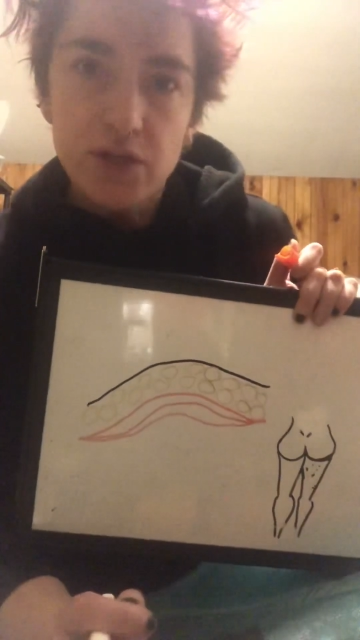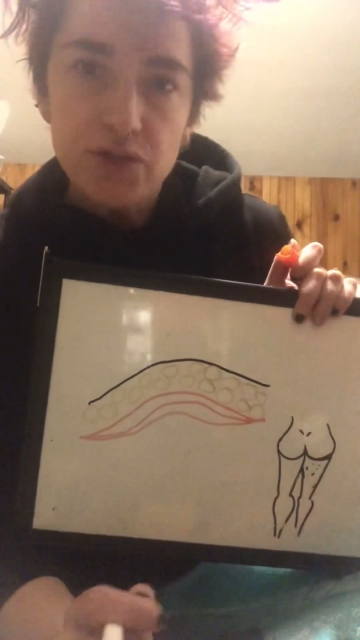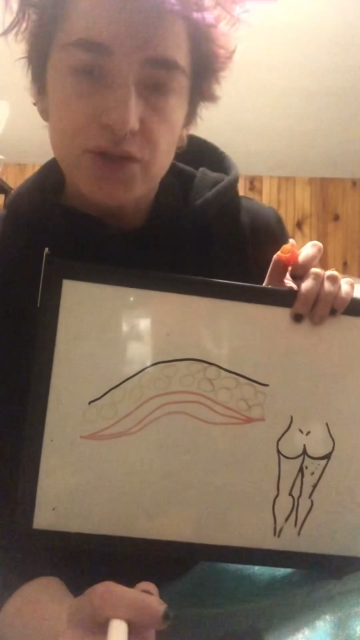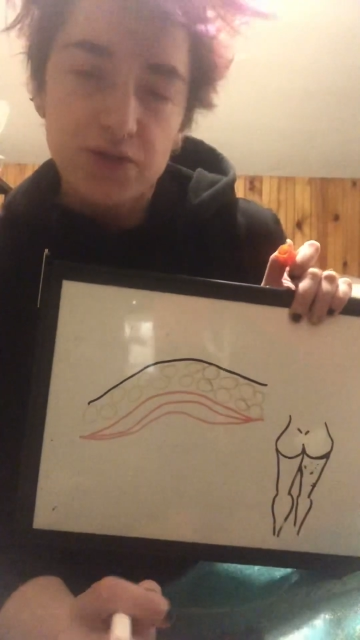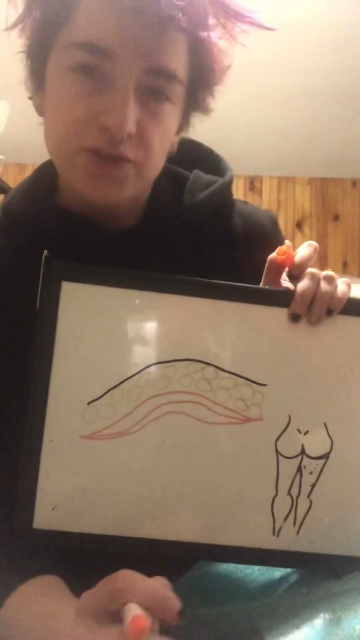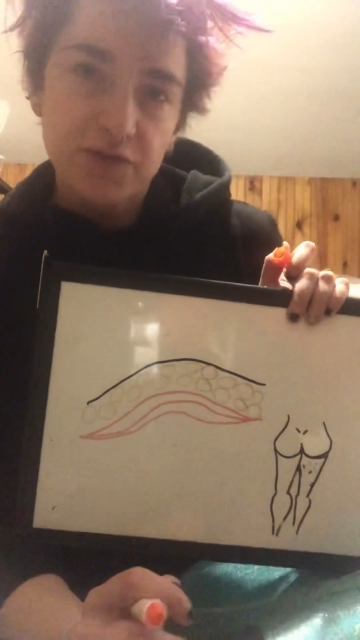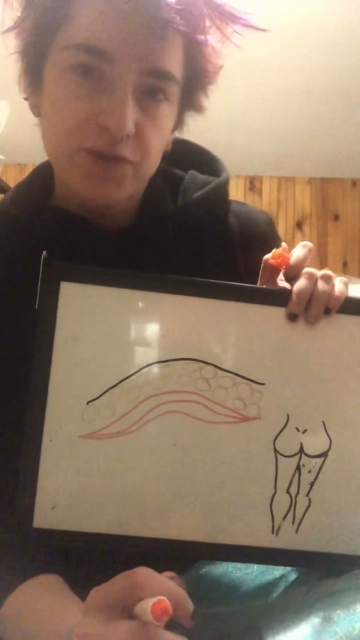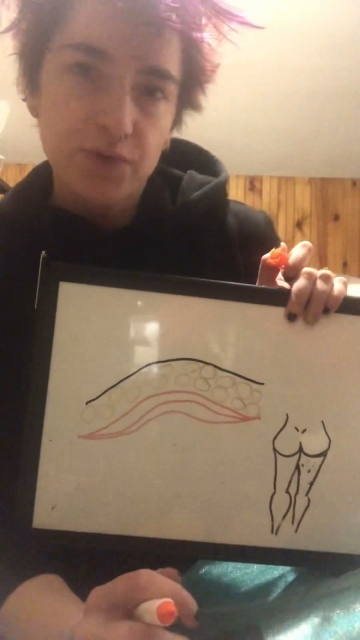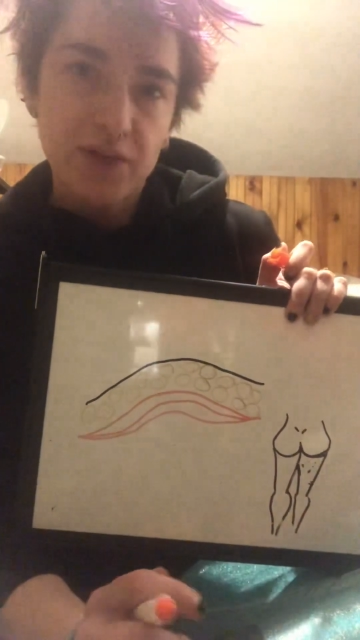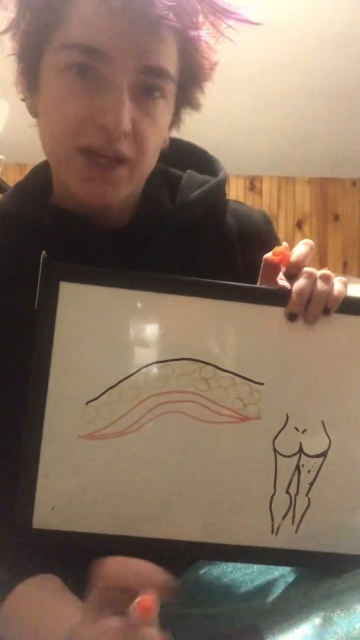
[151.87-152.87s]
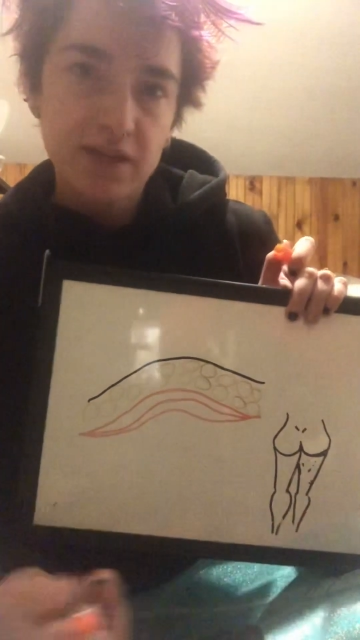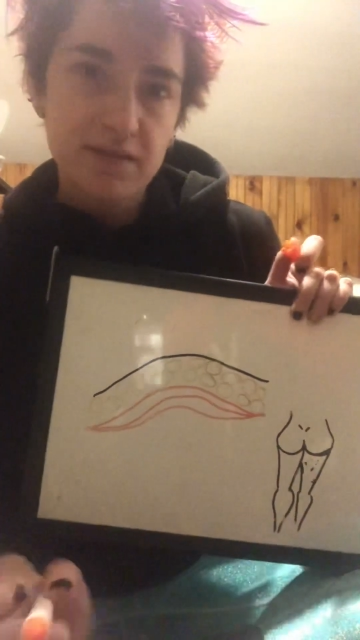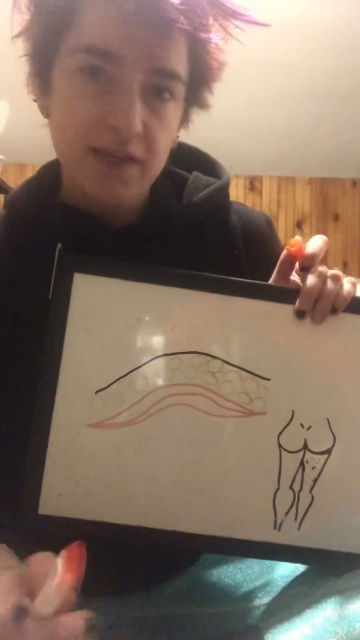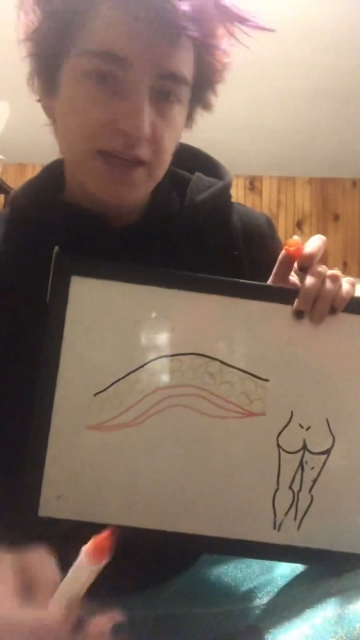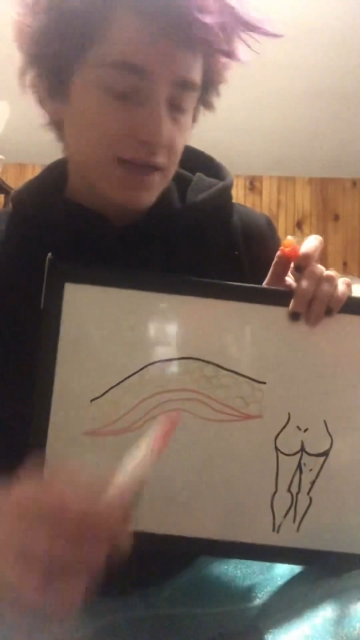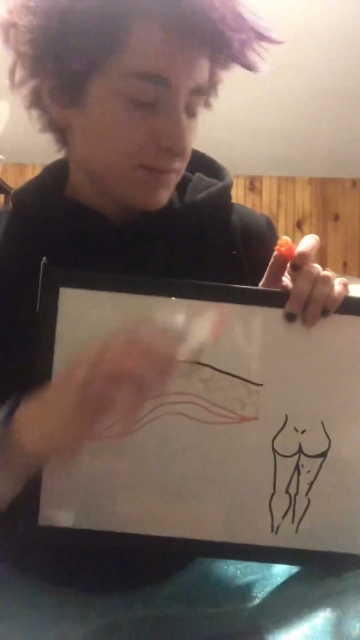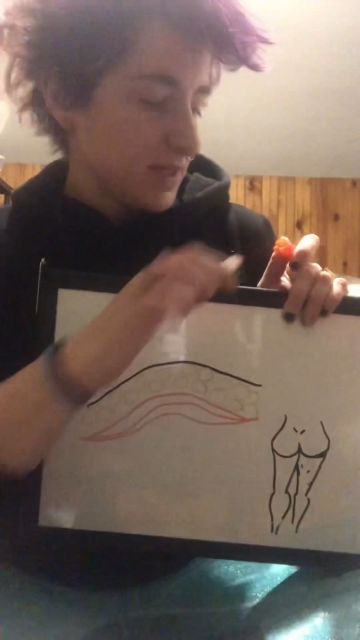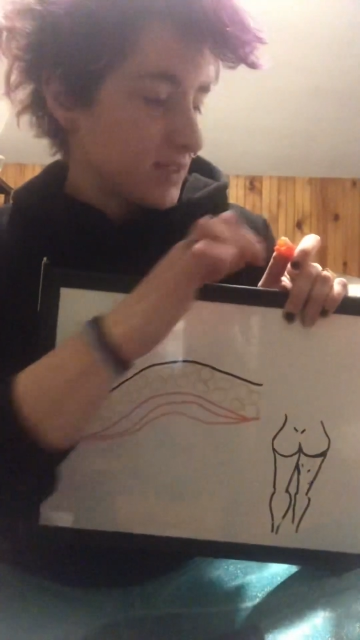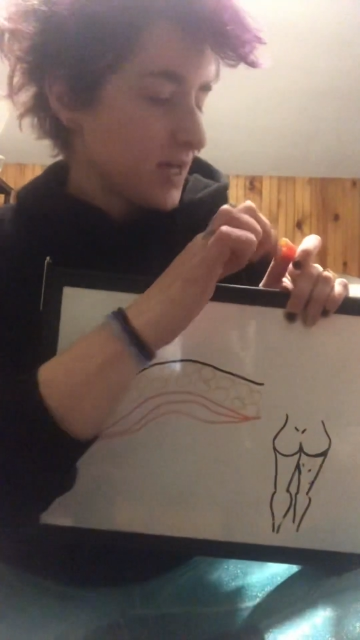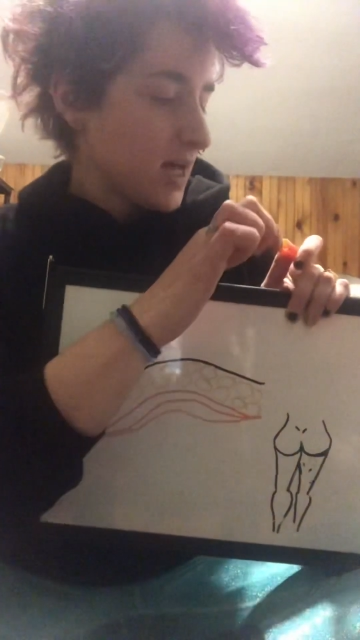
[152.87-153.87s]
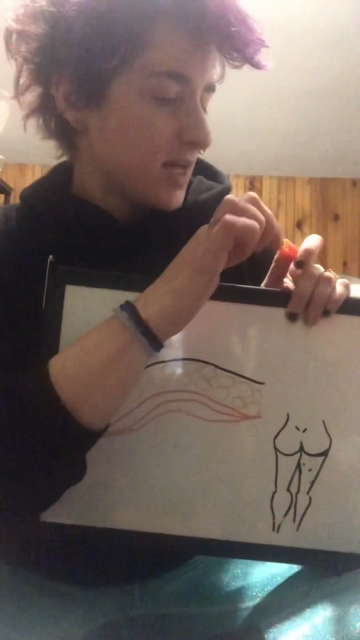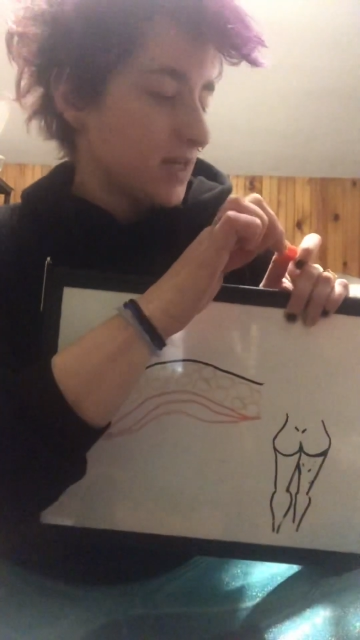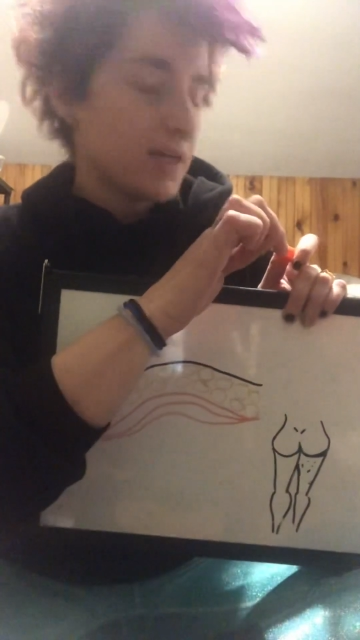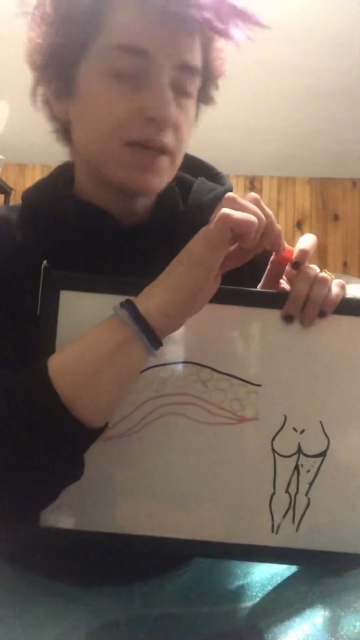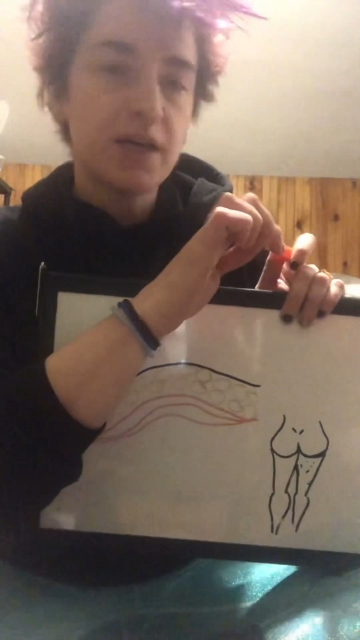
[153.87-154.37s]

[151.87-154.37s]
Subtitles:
So there's a few things that can be done